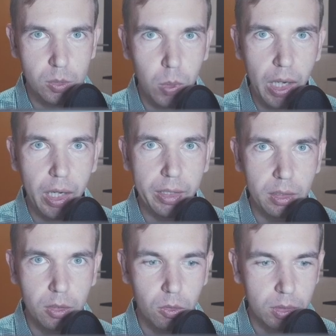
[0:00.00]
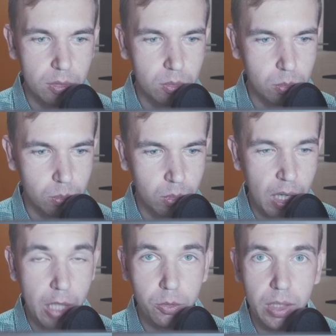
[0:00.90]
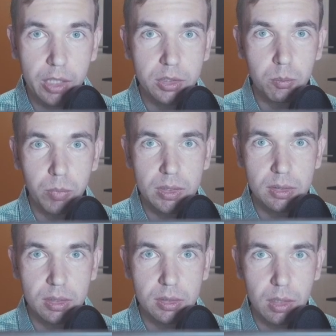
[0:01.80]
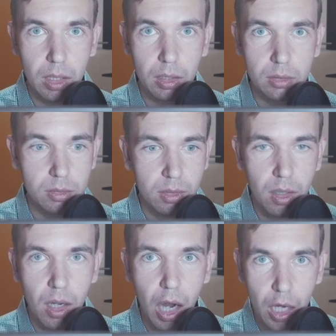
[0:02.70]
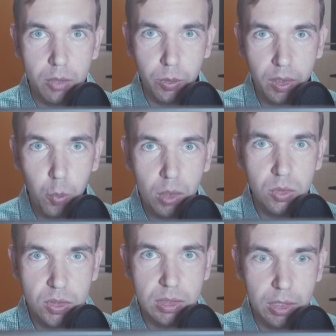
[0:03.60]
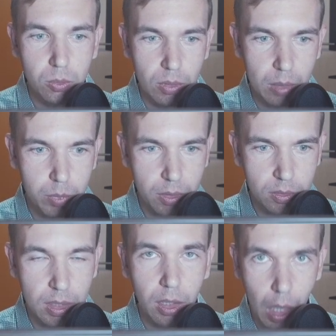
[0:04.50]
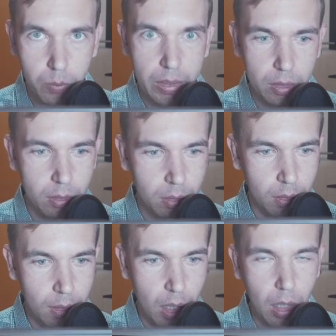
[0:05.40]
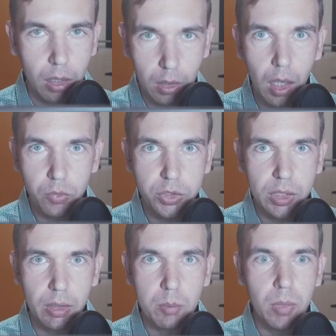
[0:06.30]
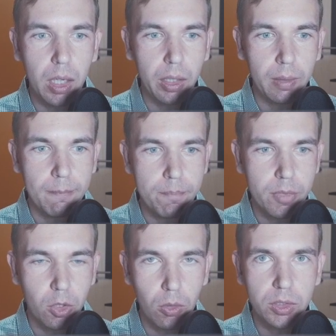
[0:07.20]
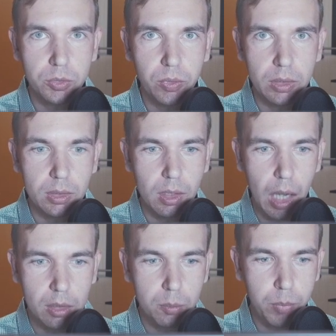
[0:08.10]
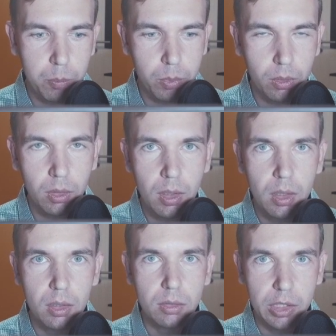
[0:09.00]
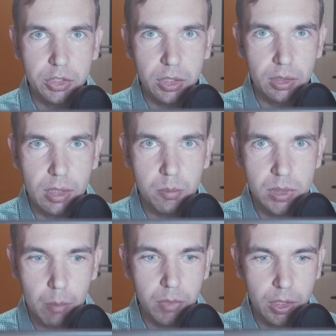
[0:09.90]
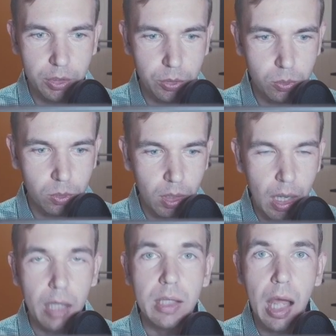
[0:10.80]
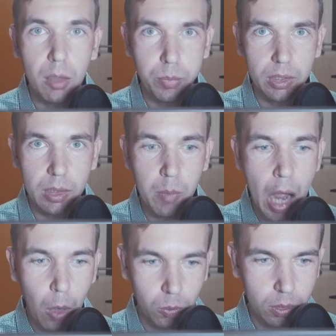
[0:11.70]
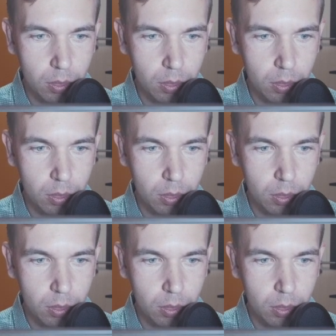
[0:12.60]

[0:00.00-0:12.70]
why I got into education business, and I really want to stick to that because I love that. I love sharing my knowledge with other people, teaching them something new and helping them out.